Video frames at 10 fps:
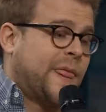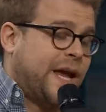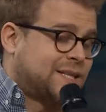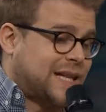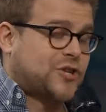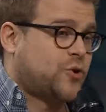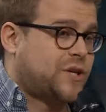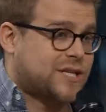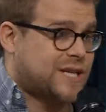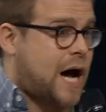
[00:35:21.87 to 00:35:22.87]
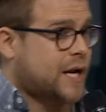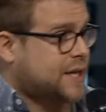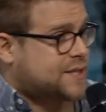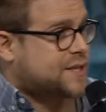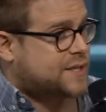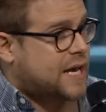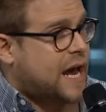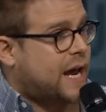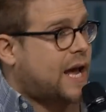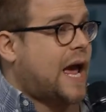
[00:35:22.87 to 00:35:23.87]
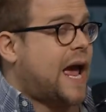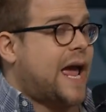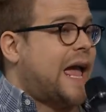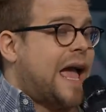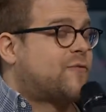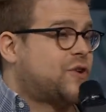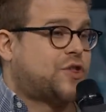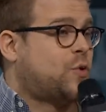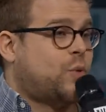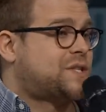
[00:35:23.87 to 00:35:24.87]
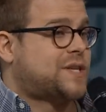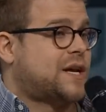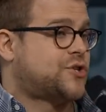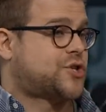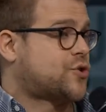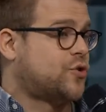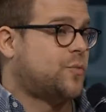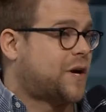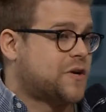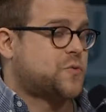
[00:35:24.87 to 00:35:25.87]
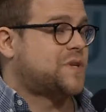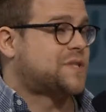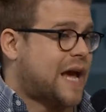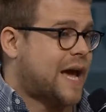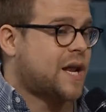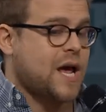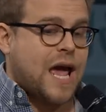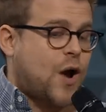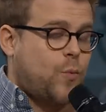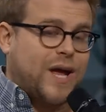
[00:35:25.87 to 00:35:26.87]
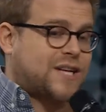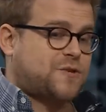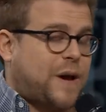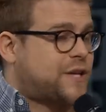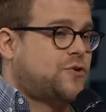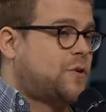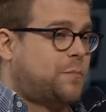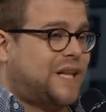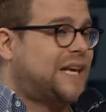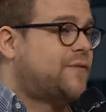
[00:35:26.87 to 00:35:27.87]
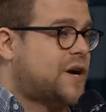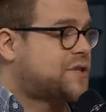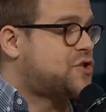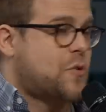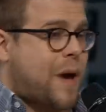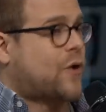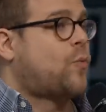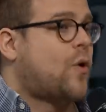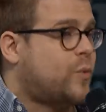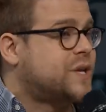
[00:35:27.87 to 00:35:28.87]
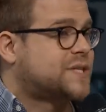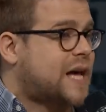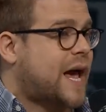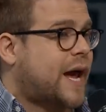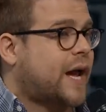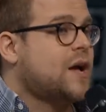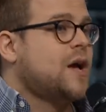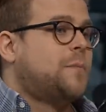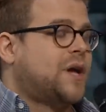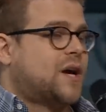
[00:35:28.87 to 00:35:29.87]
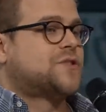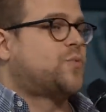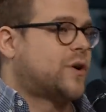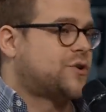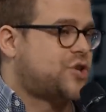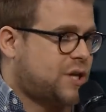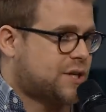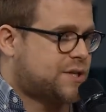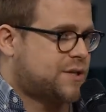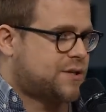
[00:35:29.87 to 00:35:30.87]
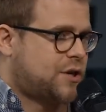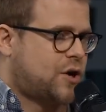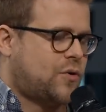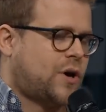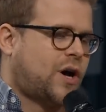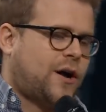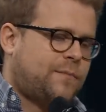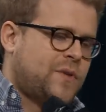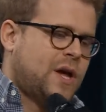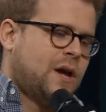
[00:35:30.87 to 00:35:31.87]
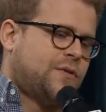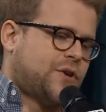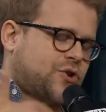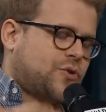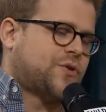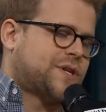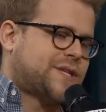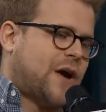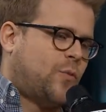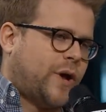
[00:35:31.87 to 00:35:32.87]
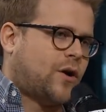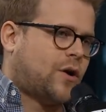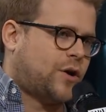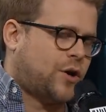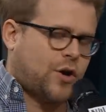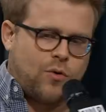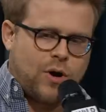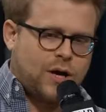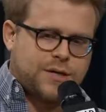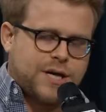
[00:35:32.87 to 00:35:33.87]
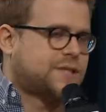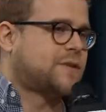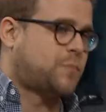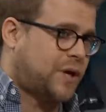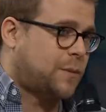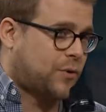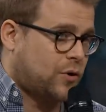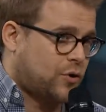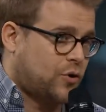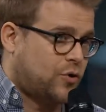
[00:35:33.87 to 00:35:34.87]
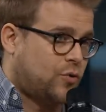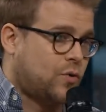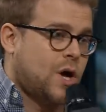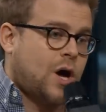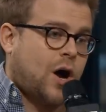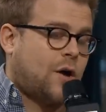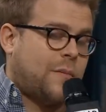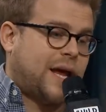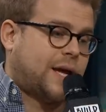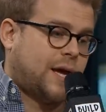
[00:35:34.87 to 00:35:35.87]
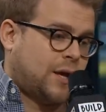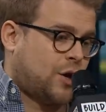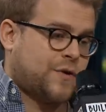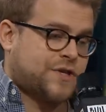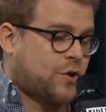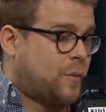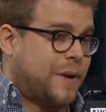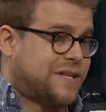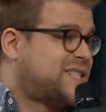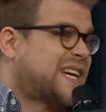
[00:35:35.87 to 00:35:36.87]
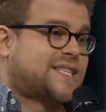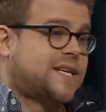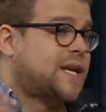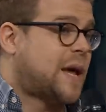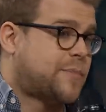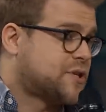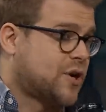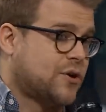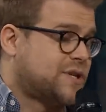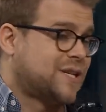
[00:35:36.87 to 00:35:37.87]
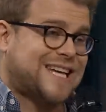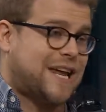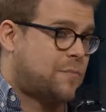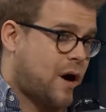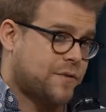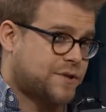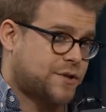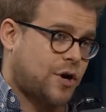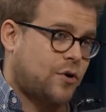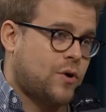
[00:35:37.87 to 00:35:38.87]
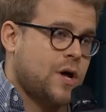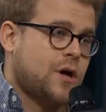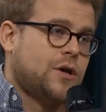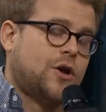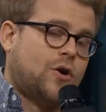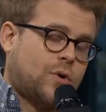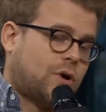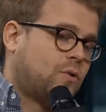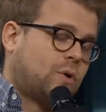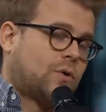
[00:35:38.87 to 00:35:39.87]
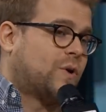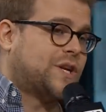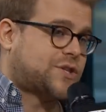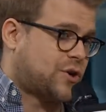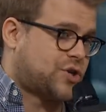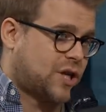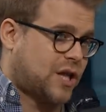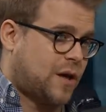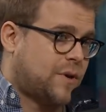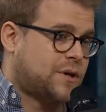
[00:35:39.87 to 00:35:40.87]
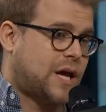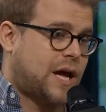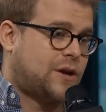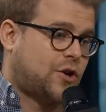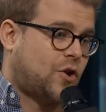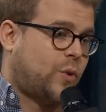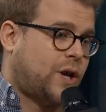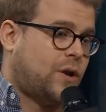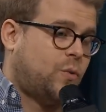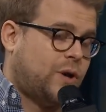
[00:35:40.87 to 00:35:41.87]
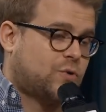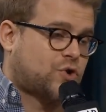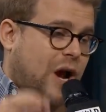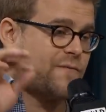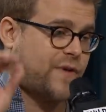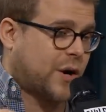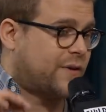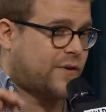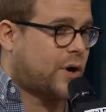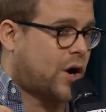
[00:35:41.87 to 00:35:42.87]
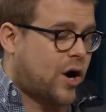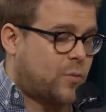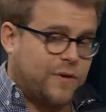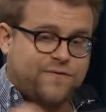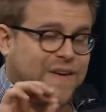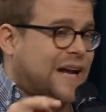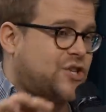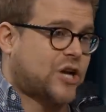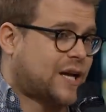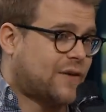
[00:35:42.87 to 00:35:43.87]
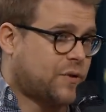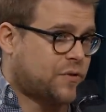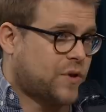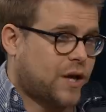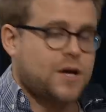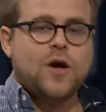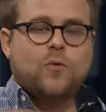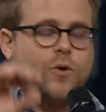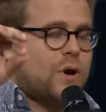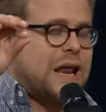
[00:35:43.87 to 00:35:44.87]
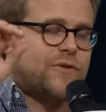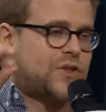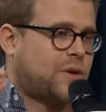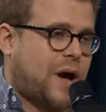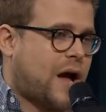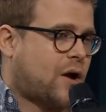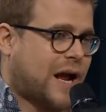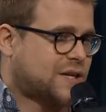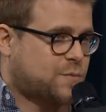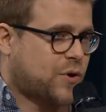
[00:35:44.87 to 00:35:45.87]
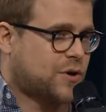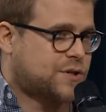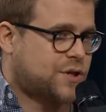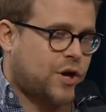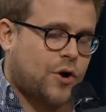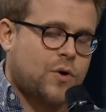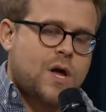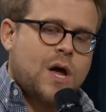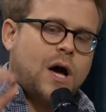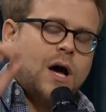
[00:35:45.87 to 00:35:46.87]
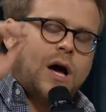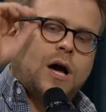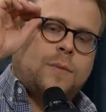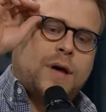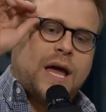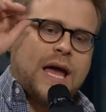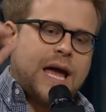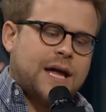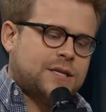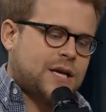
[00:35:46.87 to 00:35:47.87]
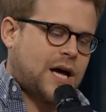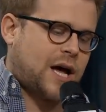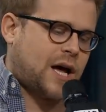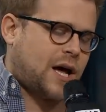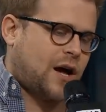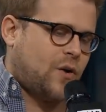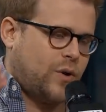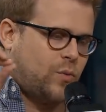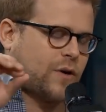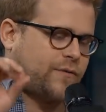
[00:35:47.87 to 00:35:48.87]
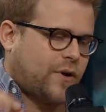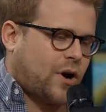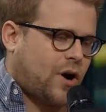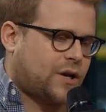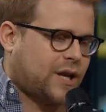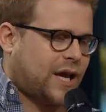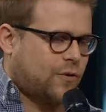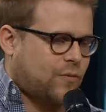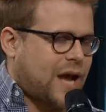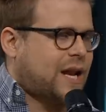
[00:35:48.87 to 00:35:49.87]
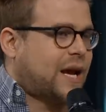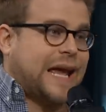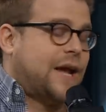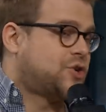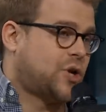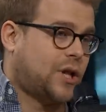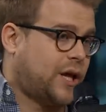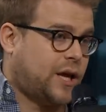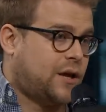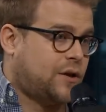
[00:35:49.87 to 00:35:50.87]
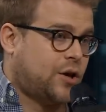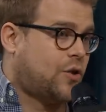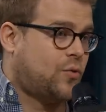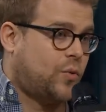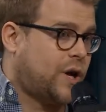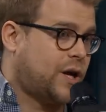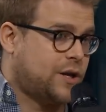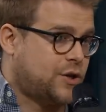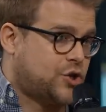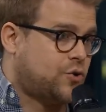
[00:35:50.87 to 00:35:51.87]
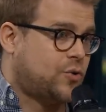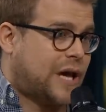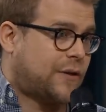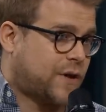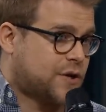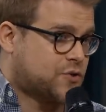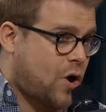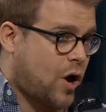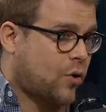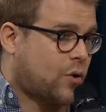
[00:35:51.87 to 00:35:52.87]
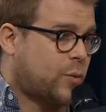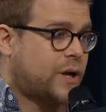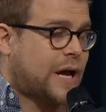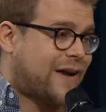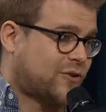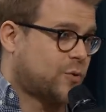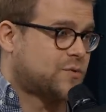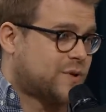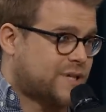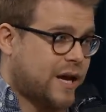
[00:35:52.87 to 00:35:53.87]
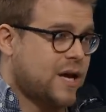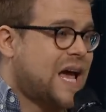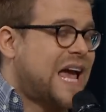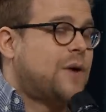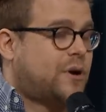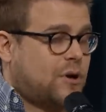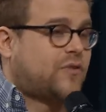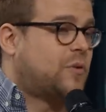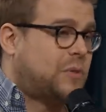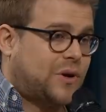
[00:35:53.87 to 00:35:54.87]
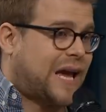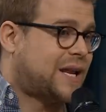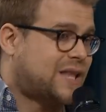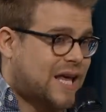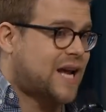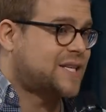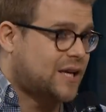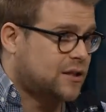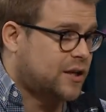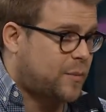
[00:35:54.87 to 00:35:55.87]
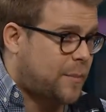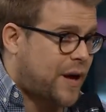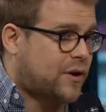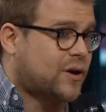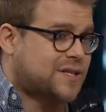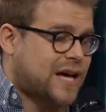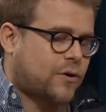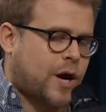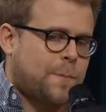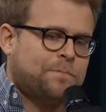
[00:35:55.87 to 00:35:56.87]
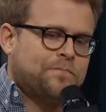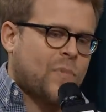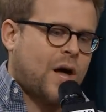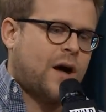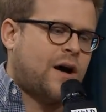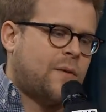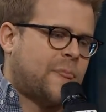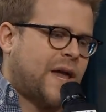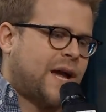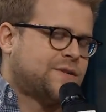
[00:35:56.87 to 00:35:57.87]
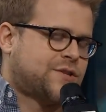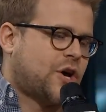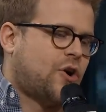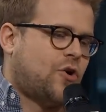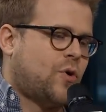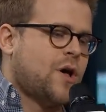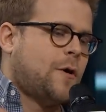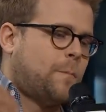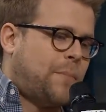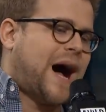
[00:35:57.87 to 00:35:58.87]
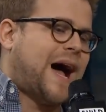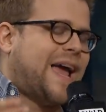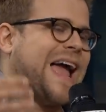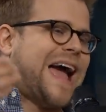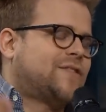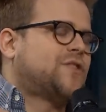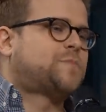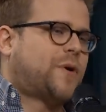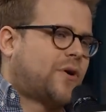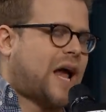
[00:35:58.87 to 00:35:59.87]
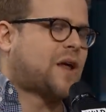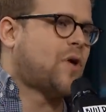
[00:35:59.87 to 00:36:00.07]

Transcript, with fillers: intellectually dishonest to say, hey, everything we say is true because we say it, and we expect you to believe us no matter what we say because we're geniuses, you know. Um, the truth is that we are, you know, a dozen people who are making, you know, this year we made sixteen episodes in ten months, so, you know, we're, we're researching them, and, and you know, we, we try very, very hard. We fact-check everything. We run everything by our experts, you know, um, and uh, uh, we work very hard to get it right. Occasionally, you know, we do get things wrong, or we afterwards we say, hey, we could have communicated that idea a little bit better, etc. Um, and so by having those periodic